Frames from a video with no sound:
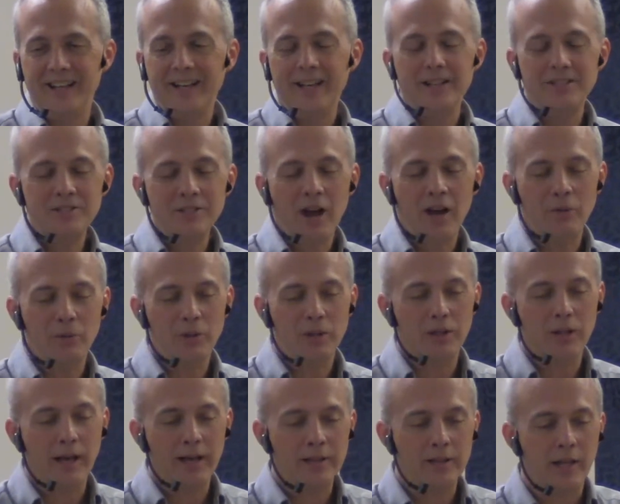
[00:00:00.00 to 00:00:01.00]
It's not really
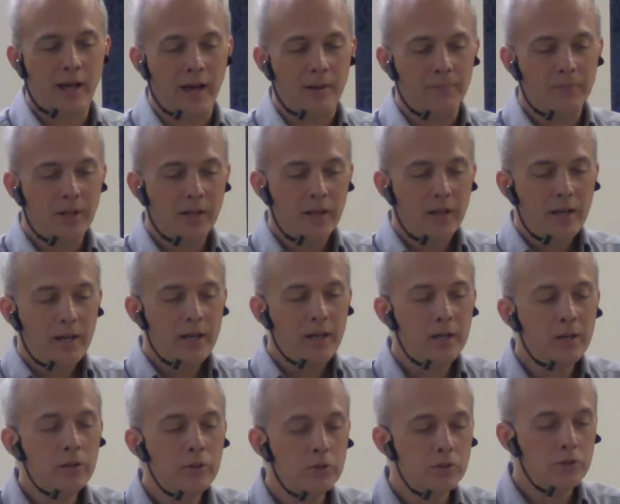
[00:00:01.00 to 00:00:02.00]
like that.
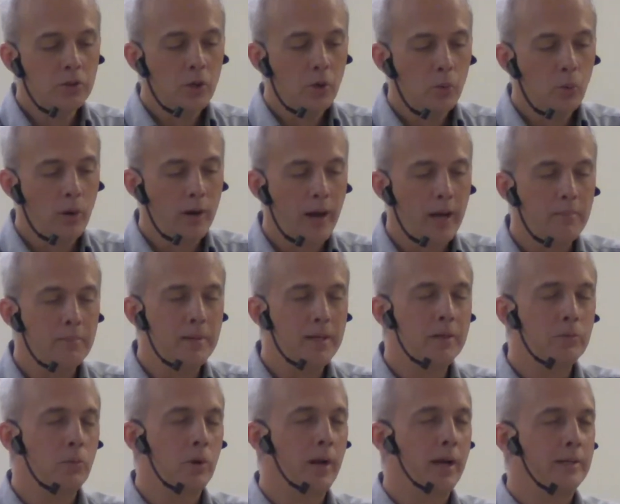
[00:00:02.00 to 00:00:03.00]
Here's what I
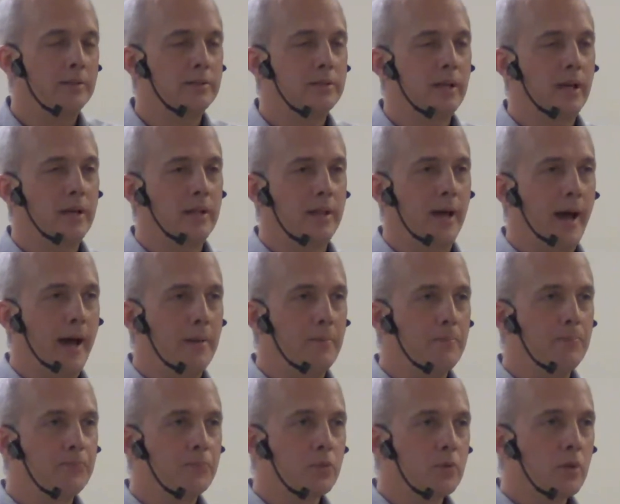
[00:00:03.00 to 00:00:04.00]
mean when I say that.
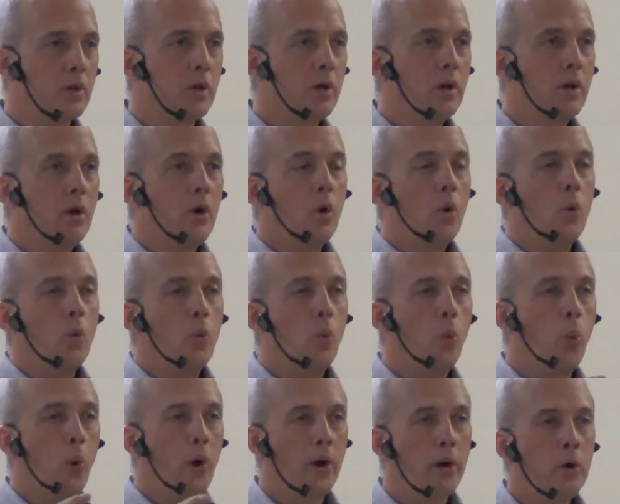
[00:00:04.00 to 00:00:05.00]

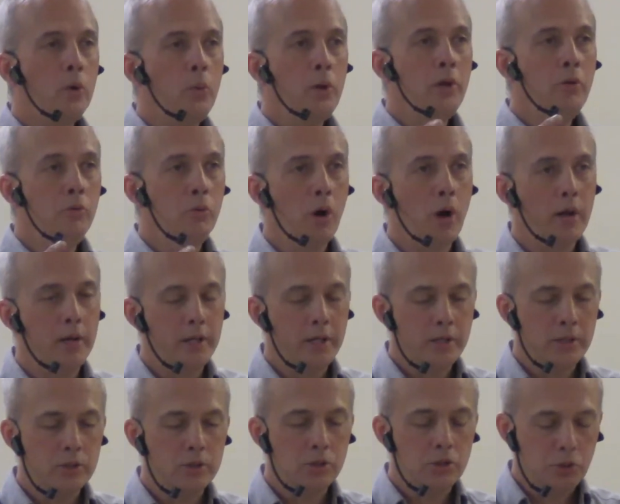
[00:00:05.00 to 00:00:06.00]
Where we run
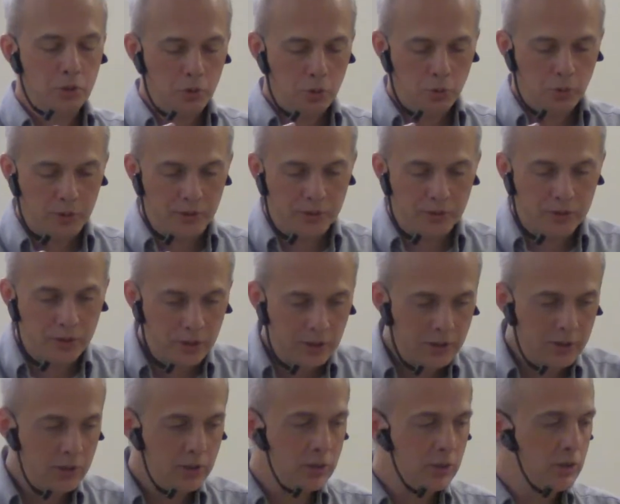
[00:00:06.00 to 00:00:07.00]
into
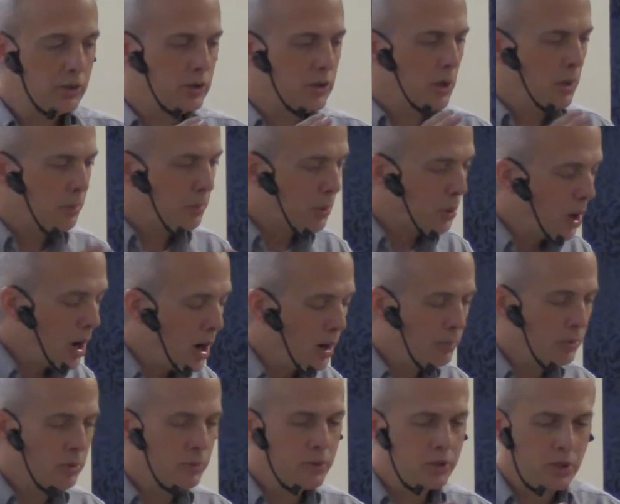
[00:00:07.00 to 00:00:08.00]
resistance,
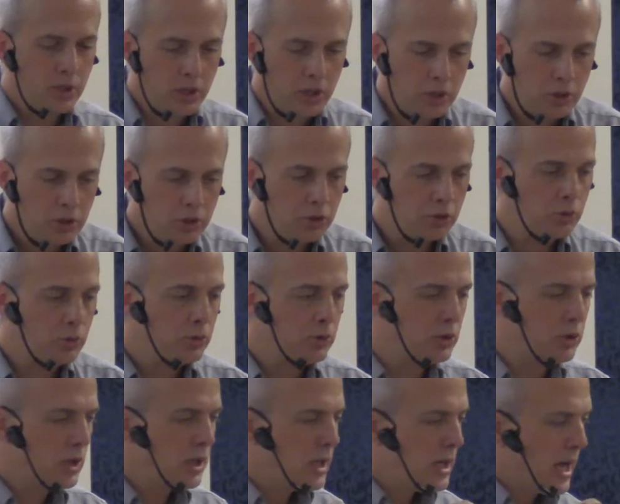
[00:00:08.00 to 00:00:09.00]
problems,
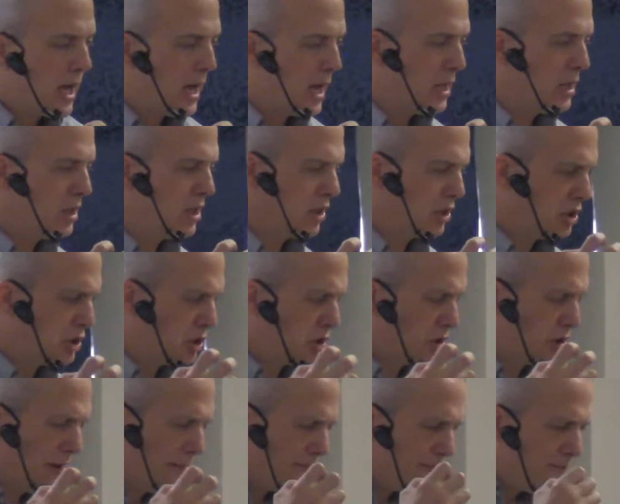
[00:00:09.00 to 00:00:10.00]
issues, and
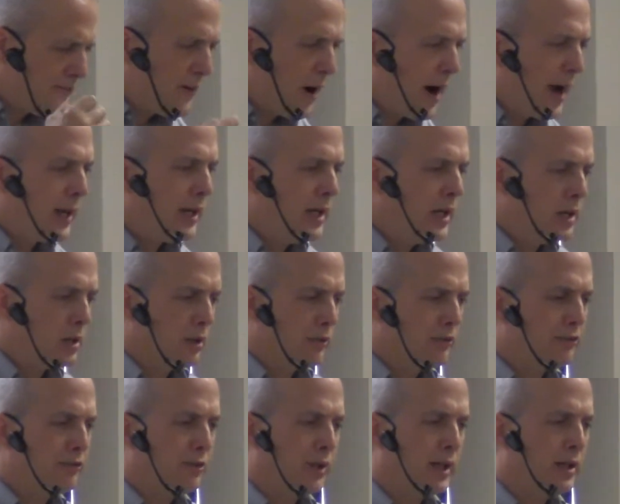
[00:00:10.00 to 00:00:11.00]
the fighting and the
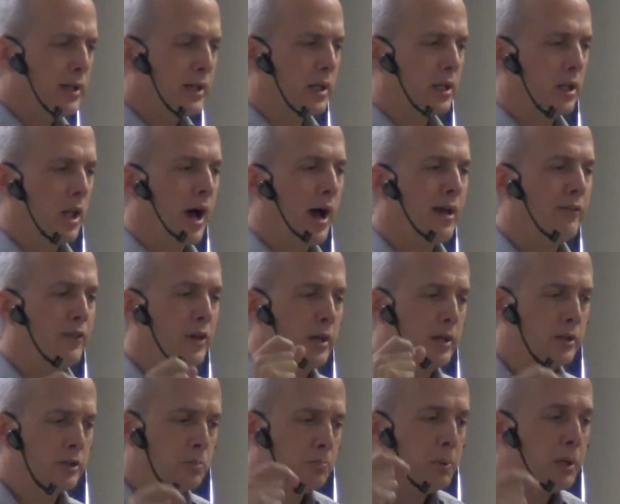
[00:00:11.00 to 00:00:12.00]
flailing in life
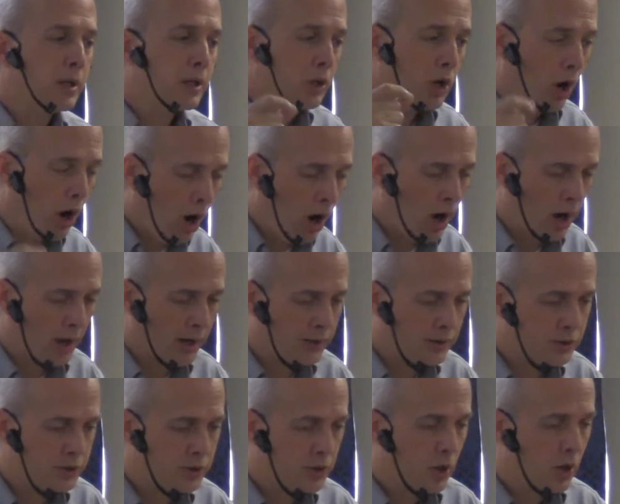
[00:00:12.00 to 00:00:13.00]
is
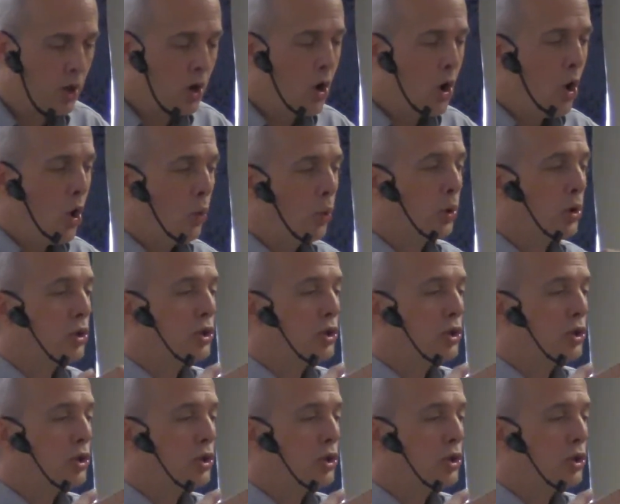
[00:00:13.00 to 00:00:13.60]
because we're